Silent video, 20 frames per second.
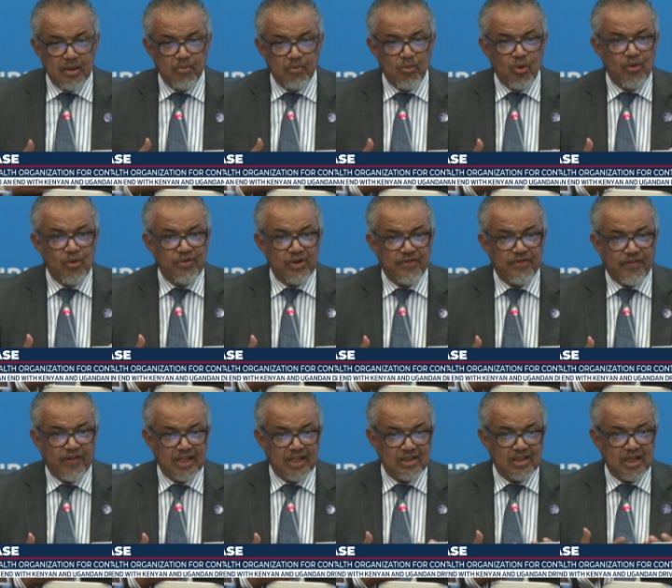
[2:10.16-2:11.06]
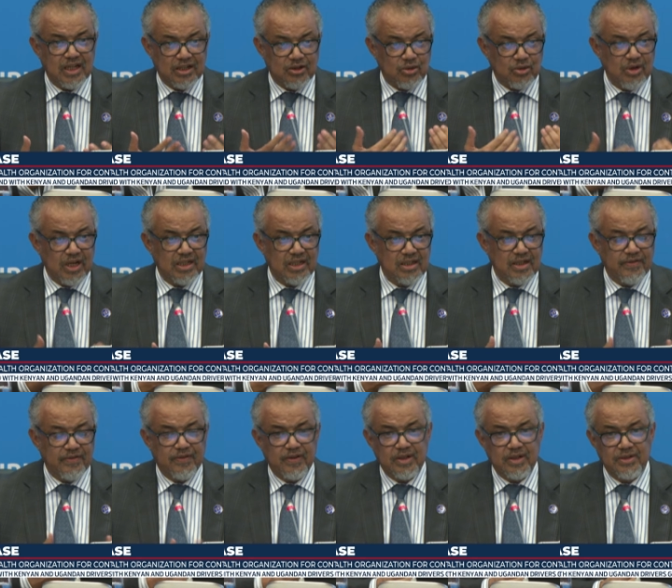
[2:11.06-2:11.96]
moved fast as soon as the
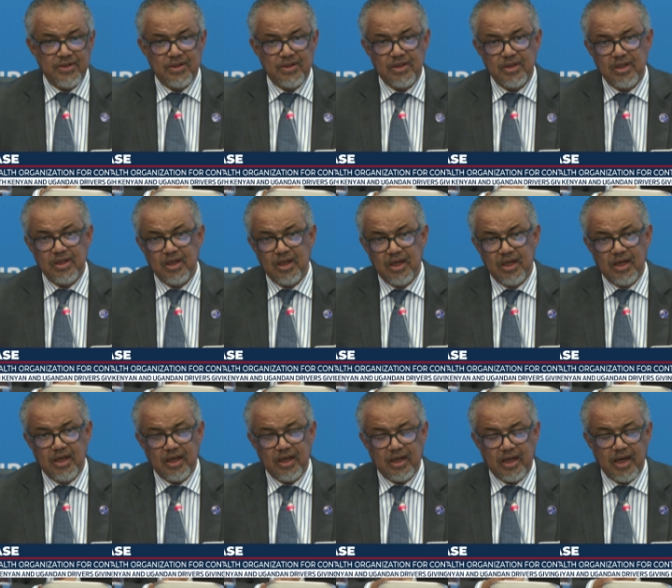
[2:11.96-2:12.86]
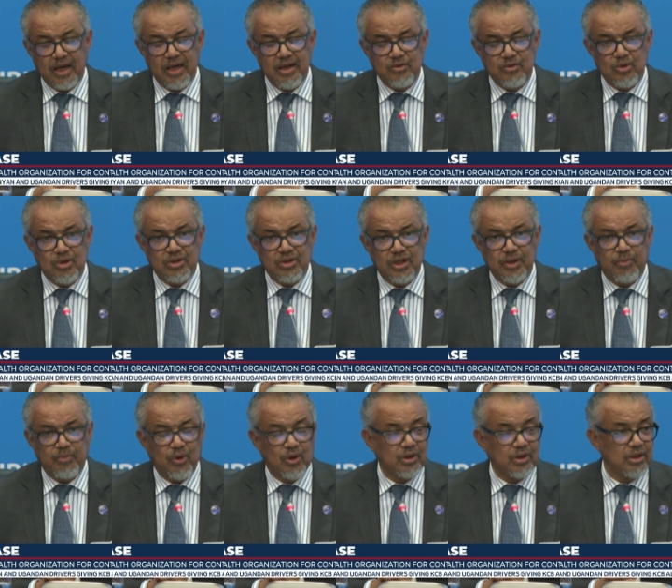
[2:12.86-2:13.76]
first case was
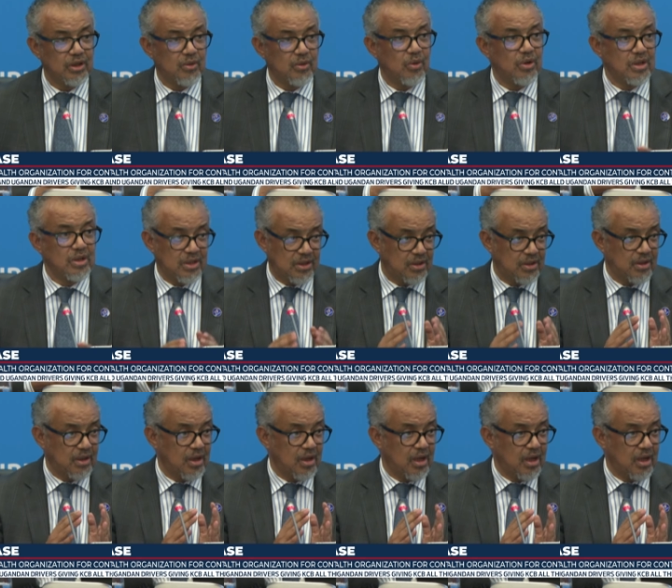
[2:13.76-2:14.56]
reported was